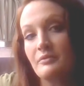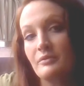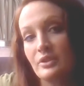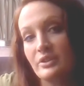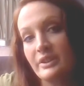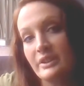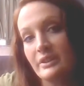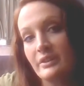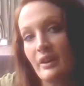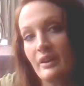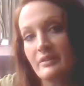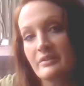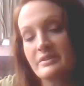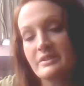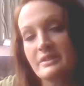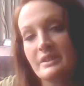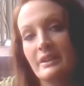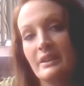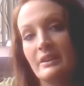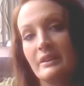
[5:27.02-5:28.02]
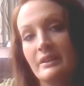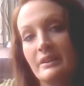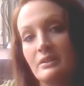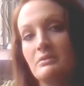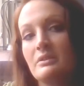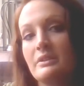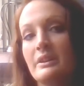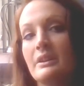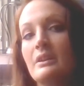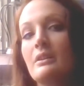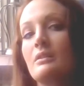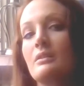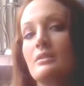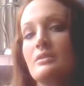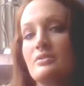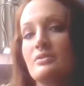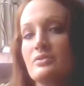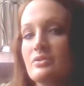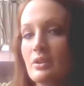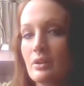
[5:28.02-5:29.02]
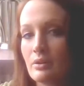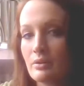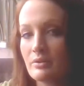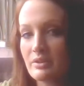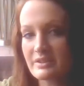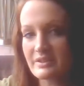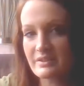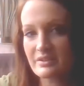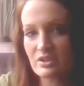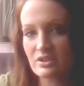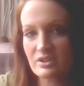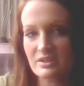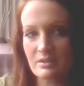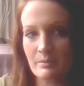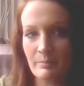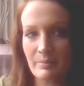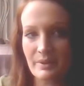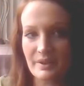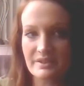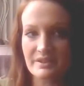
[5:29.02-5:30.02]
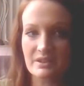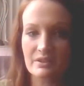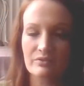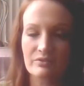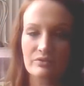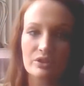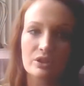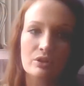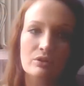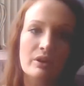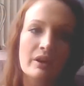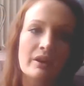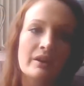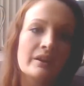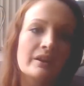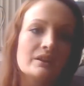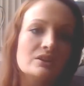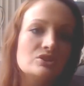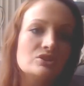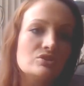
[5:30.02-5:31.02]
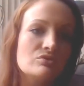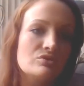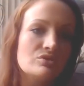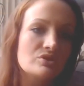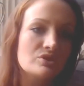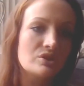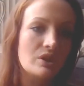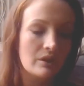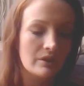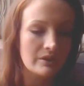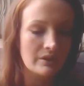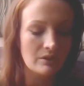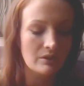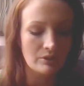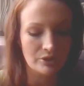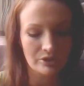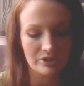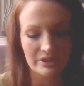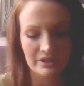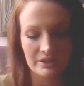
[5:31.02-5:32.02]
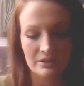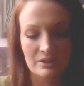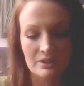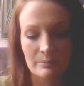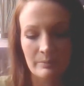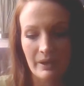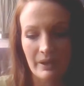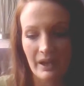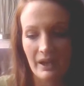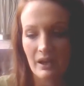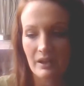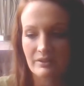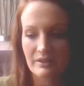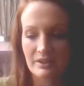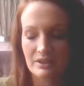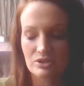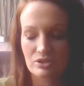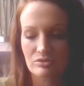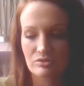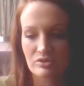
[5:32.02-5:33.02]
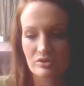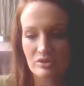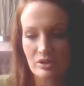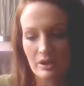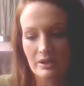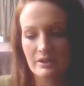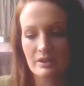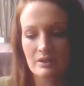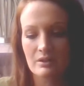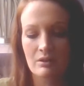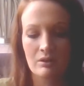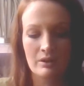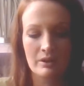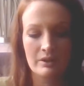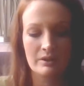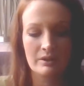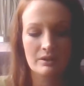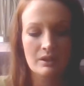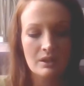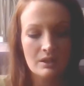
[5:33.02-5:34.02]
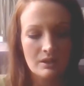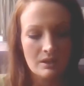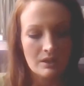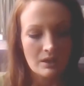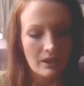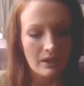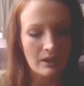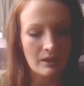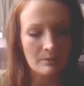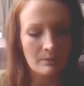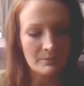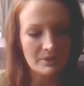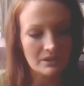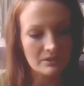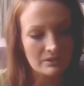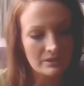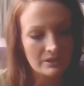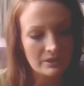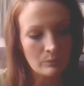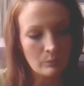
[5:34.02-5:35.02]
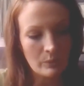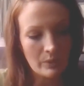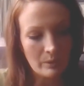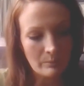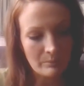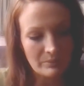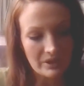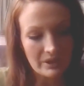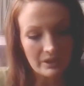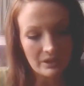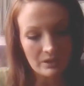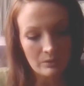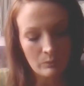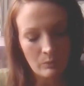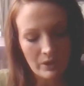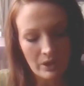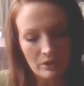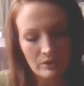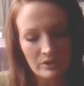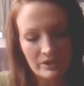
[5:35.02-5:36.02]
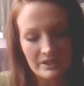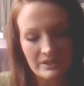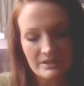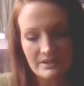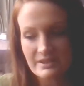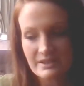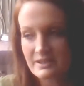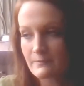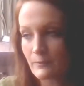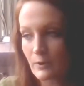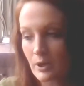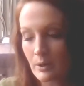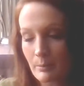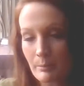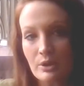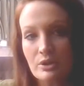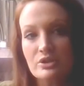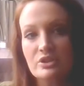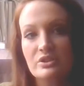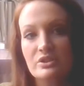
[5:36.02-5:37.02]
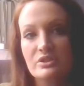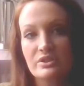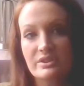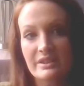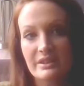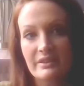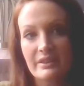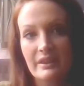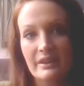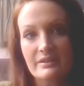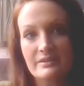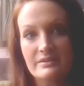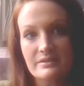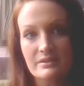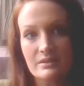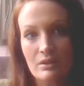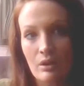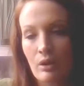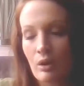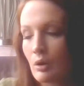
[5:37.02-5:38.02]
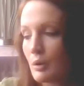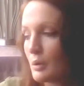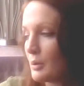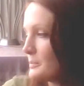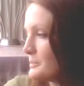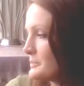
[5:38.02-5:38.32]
for detoxing and healing. So this is just a basic video, kind of get you started on your healing path, get you started on healing and well-being and wellness for emergency things in the home.